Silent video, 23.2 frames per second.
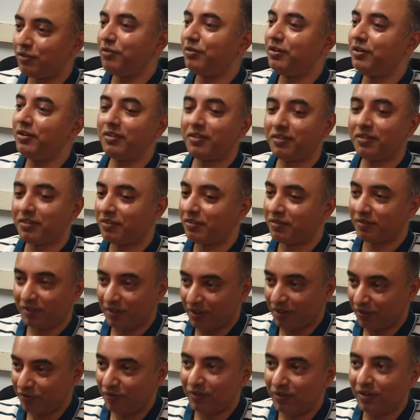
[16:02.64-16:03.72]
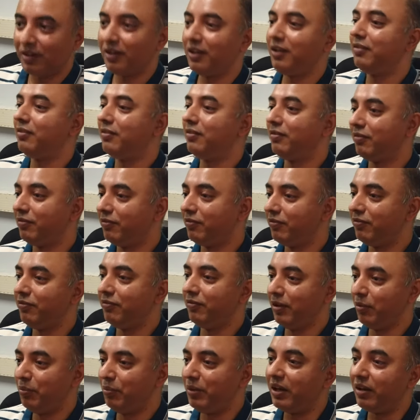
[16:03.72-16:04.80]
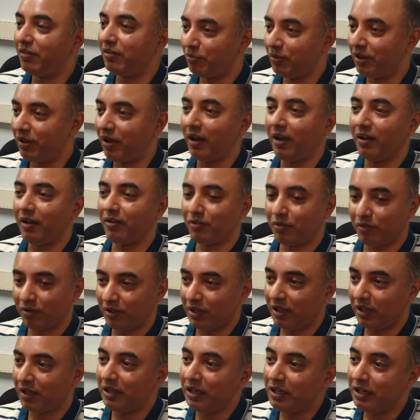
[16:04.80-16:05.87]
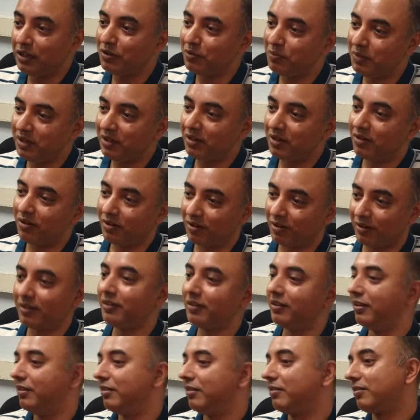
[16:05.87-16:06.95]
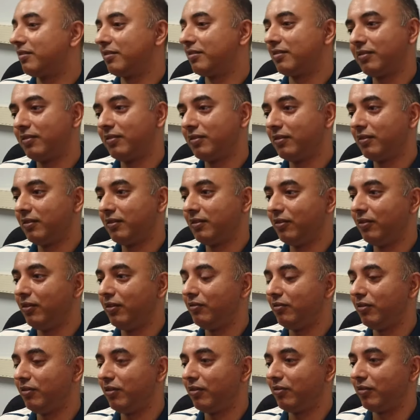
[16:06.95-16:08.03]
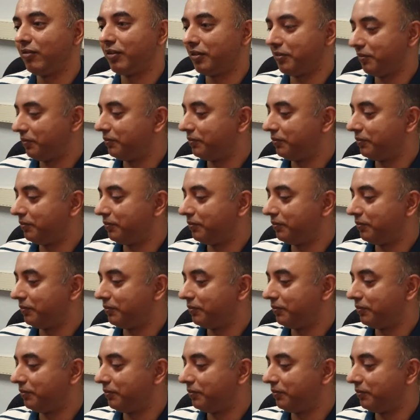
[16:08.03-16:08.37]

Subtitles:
students definitely will be left behind. So they need to be taught this going forward.